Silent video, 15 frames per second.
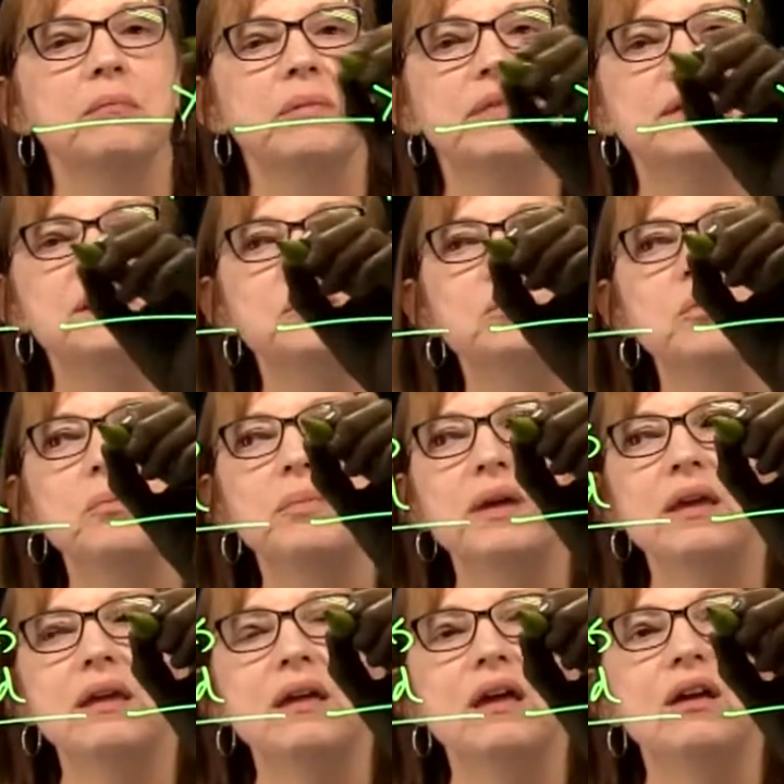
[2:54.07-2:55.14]
But this will
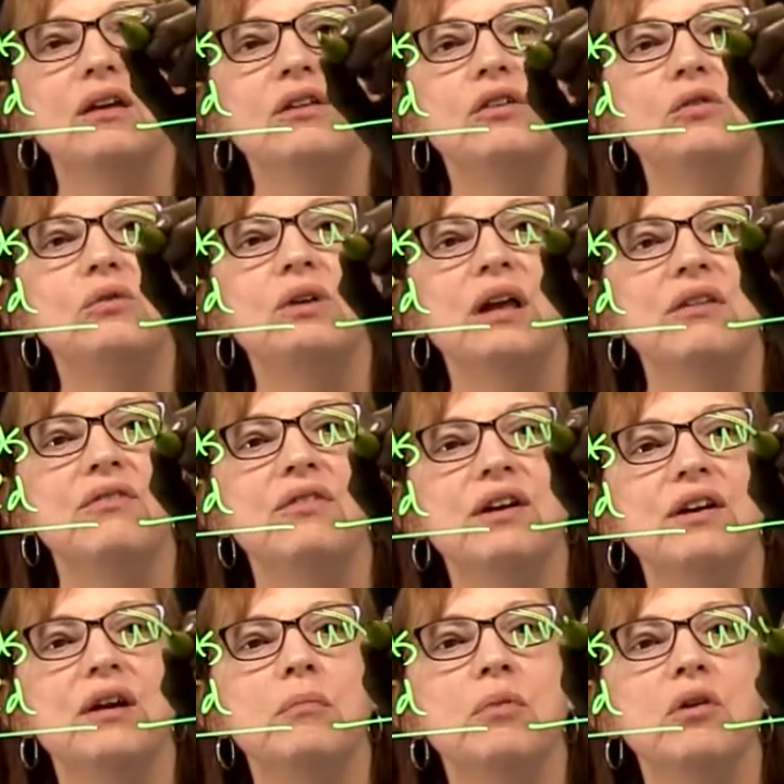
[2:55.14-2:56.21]
be unit
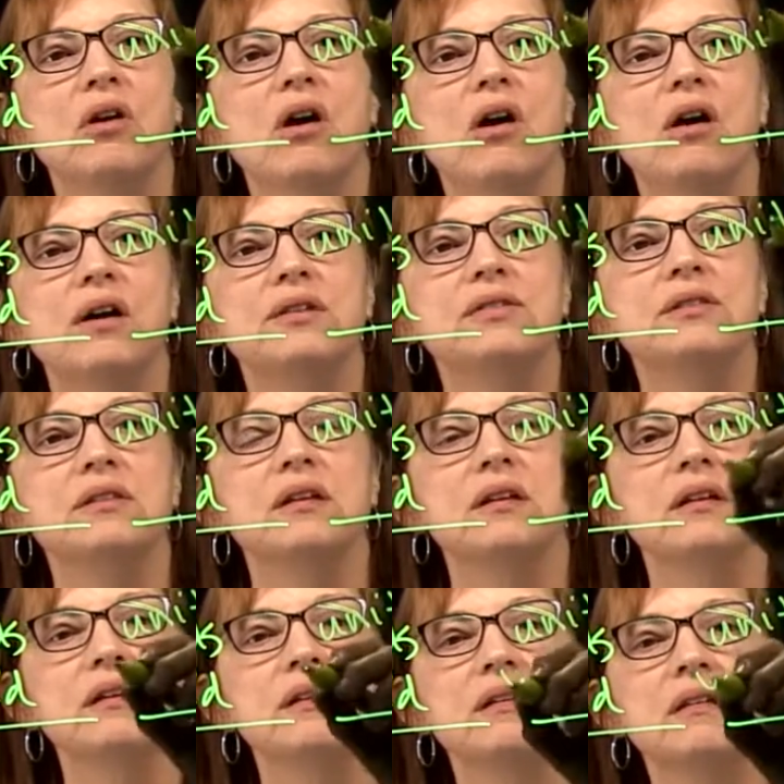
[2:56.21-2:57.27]
variable cost.
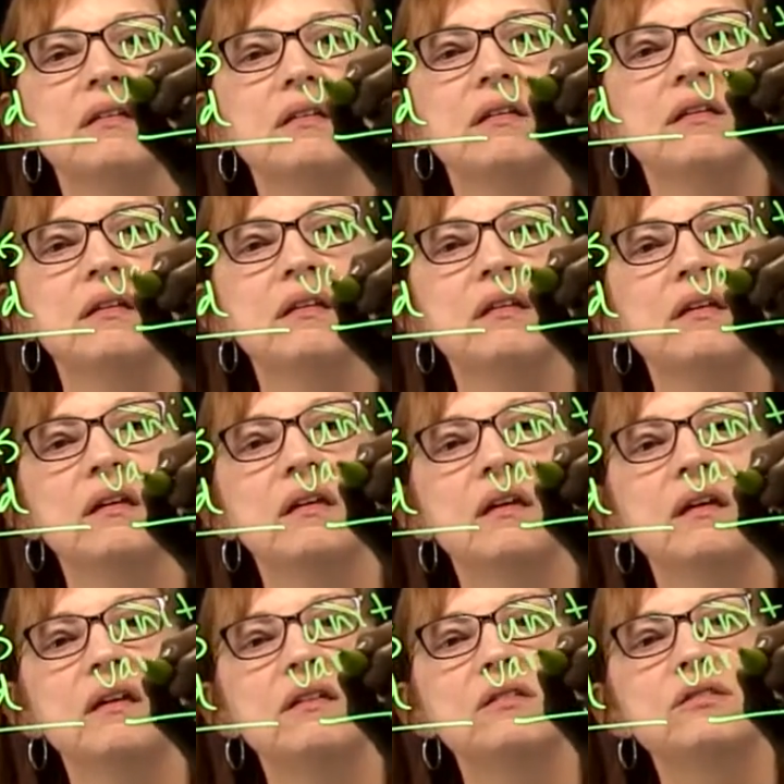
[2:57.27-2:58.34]

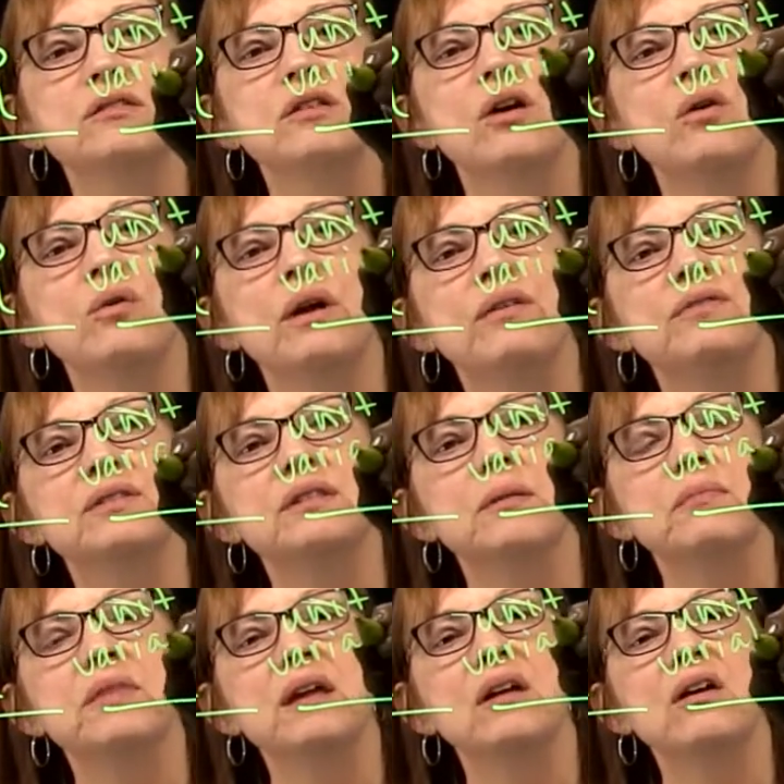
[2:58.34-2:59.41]
So if
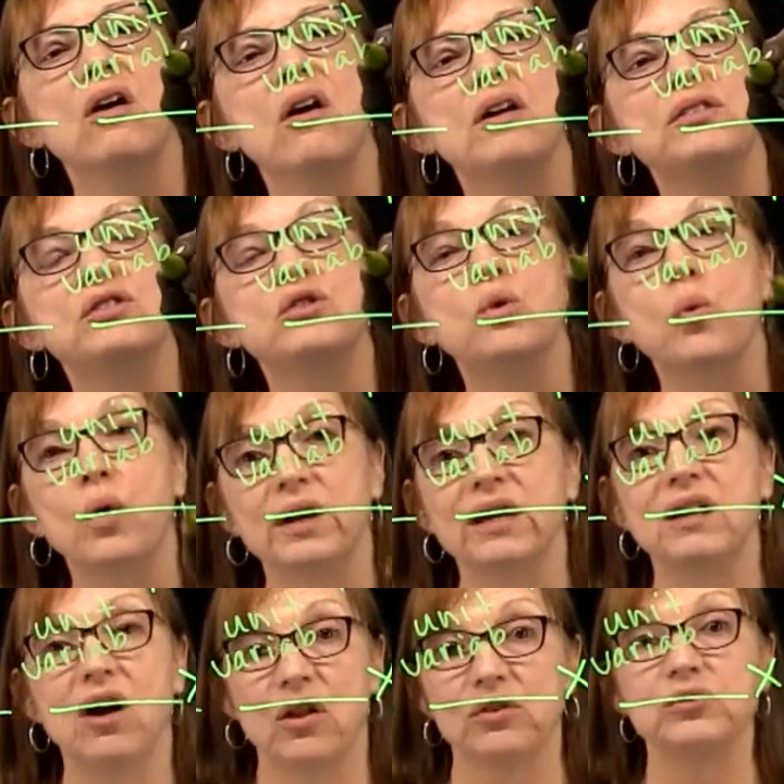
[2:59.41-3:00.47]
something costs
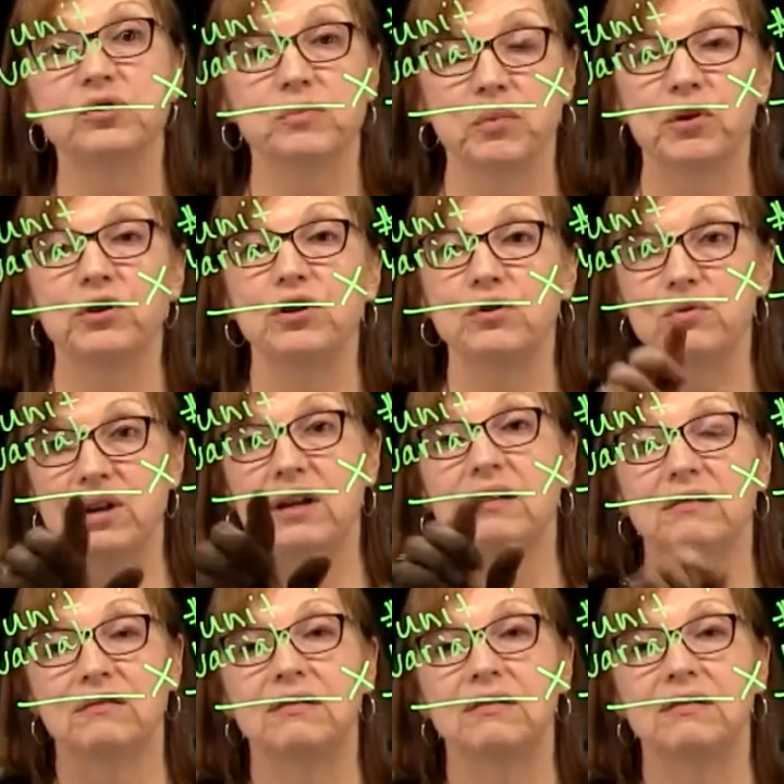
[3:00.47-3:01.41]
$20 per unit,